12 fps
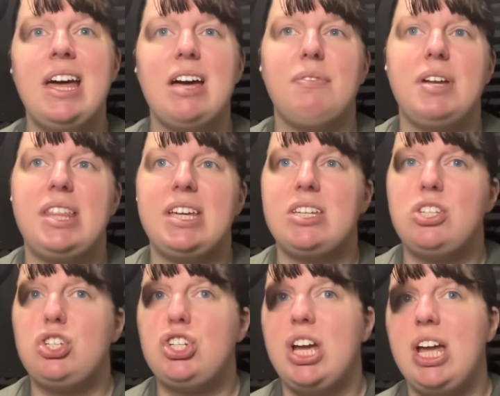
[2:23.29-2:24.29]
Everything
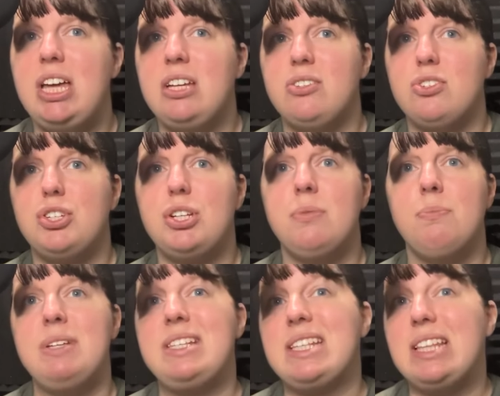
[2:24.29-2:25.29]
has changed.
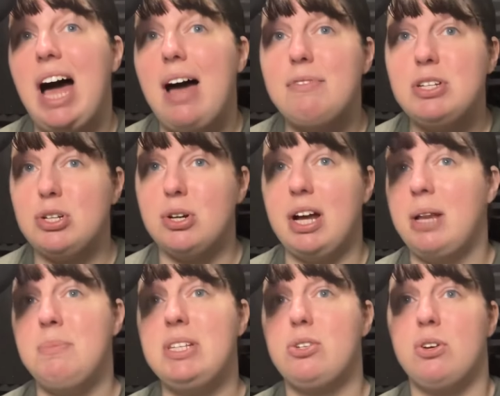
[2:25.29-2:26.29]
Miss Lavender and
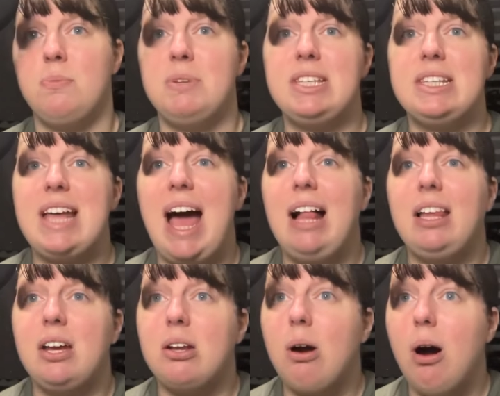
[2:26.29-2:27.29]
Mr. and Mrs.
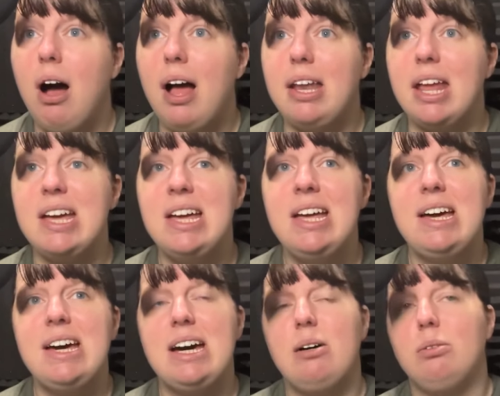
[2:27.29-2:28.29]
Allan gone.
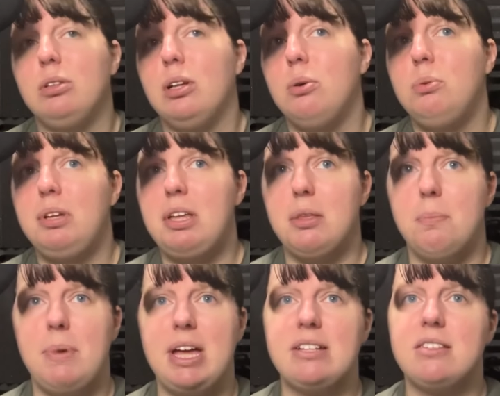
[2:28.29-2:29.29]
How lonely the
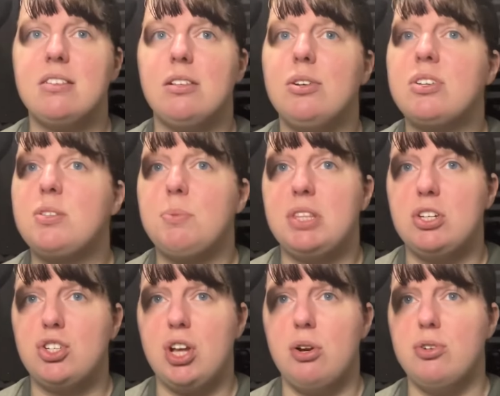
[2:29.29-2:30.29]
manse looks with the
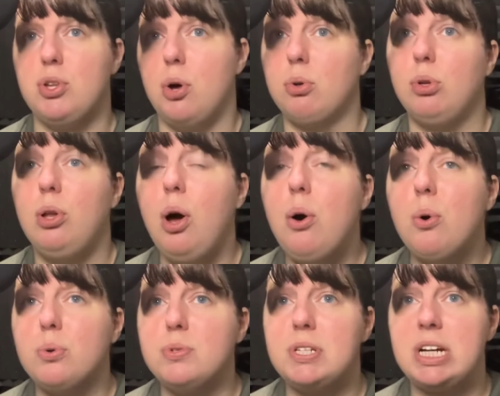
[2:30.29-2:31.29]
shutters all
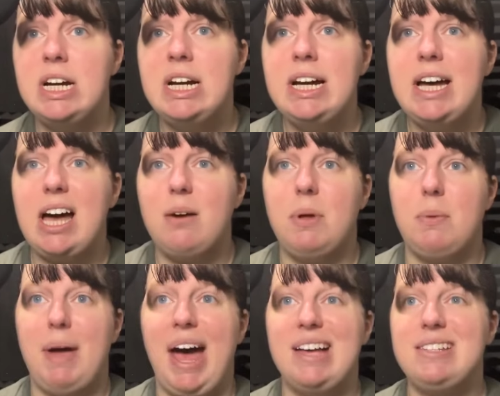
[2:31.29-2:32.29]
closed. I went
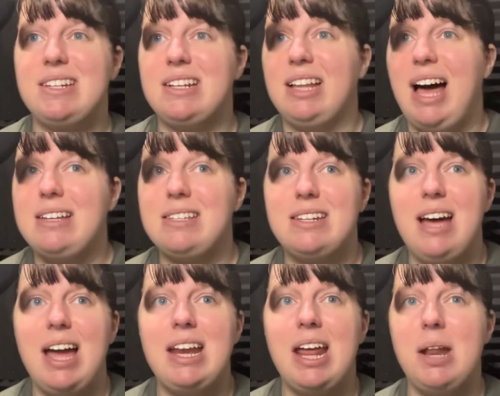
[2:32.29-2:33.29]
past it last
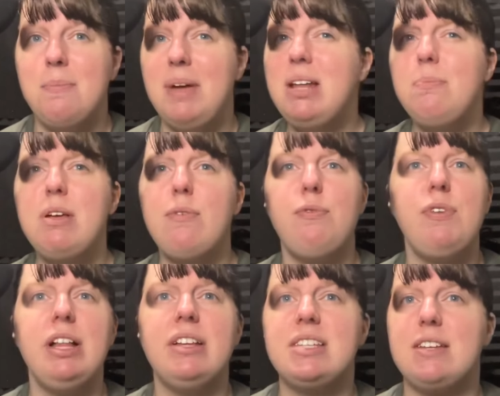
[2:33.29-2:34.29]
night, and it made me
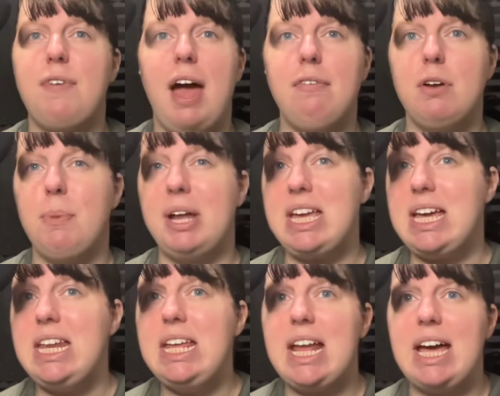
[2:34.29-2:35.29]
feel as if everybody
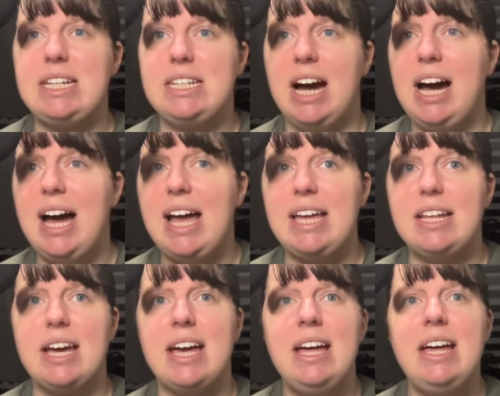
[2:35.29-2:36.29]
in it had
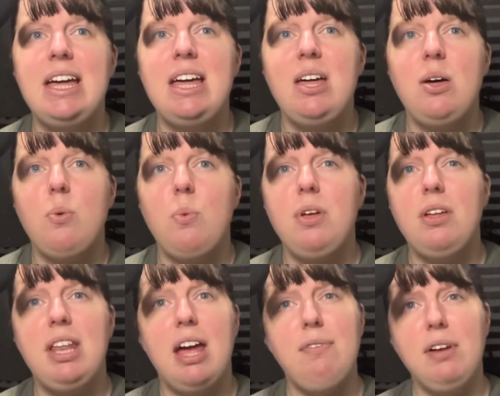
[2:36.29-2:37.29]
died. We'll
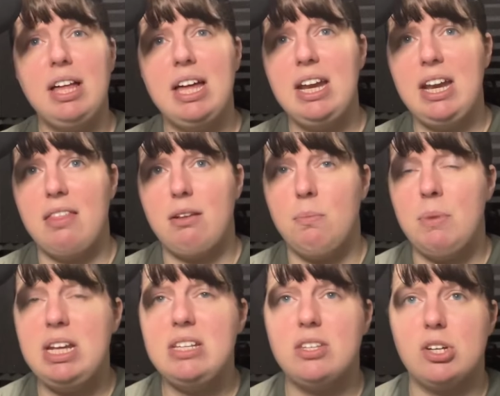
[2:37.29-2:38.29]
never get another
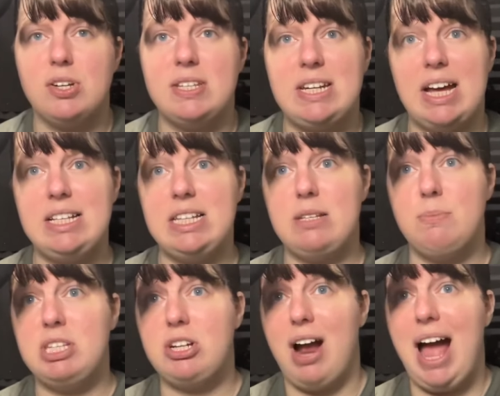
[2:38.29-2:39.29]
minister as nice as
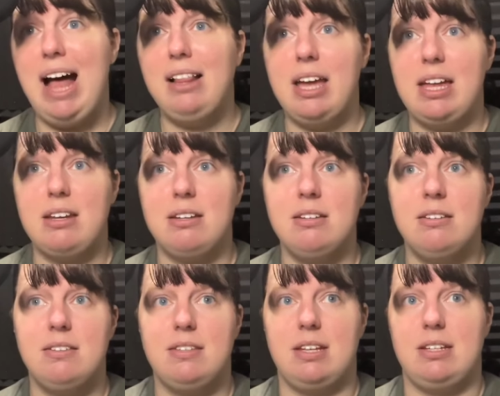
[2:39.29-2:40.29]
Mr. Allan,
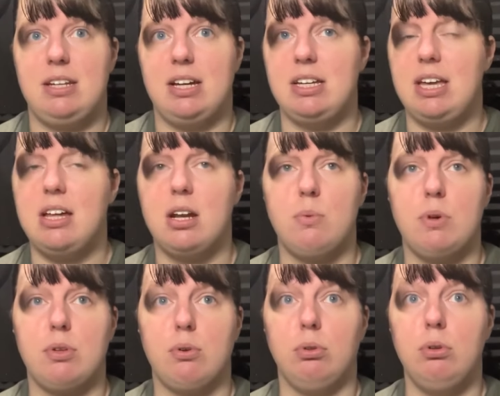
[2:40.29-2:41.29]
said Diana
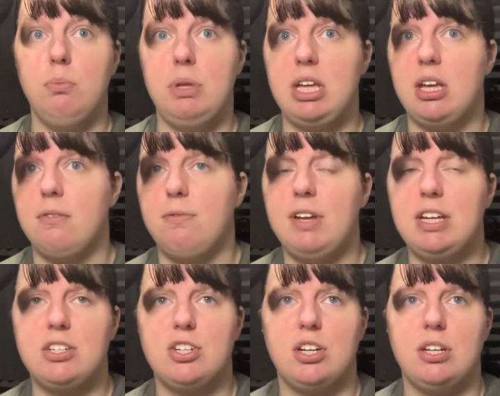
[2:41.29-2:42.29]
with gloomy
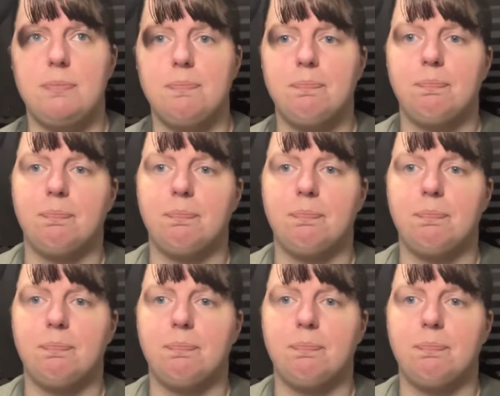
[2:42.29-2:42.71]
conviction.